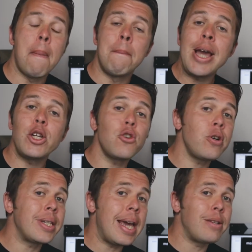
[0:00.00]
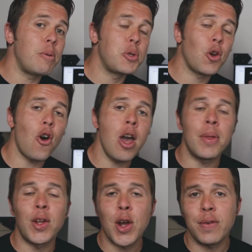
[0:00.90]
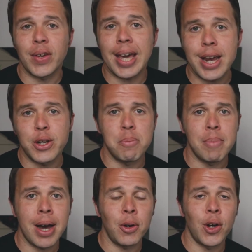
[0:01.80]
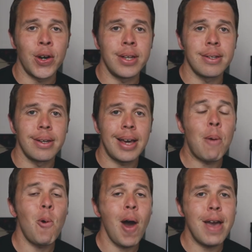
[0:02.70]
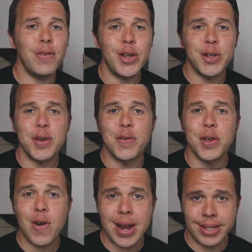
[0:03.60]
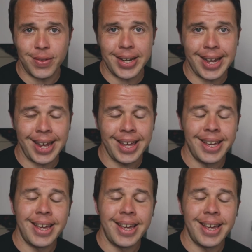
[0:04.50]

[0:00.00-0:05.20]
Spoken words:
Make sure to hit subscribe and the notification bell, guys, and whatever you do for the rest of the day,